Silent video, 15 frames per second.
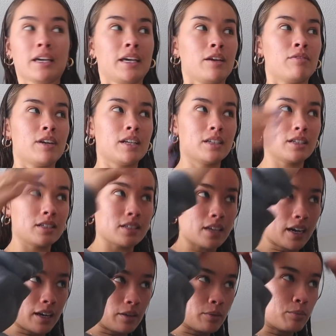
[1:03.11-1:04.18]
and get ready because
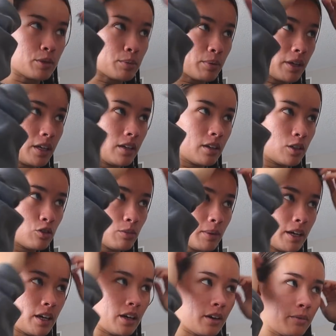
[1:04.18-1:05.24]
I was planning on doing my
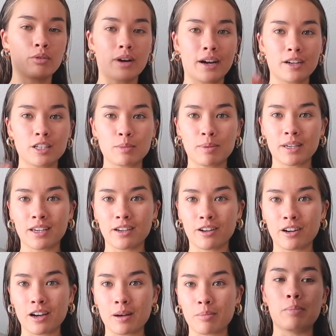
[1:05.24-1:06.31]
hair prior to picking
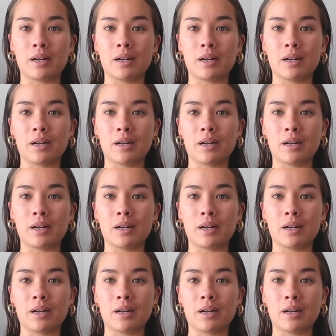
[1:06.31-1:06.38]
her up,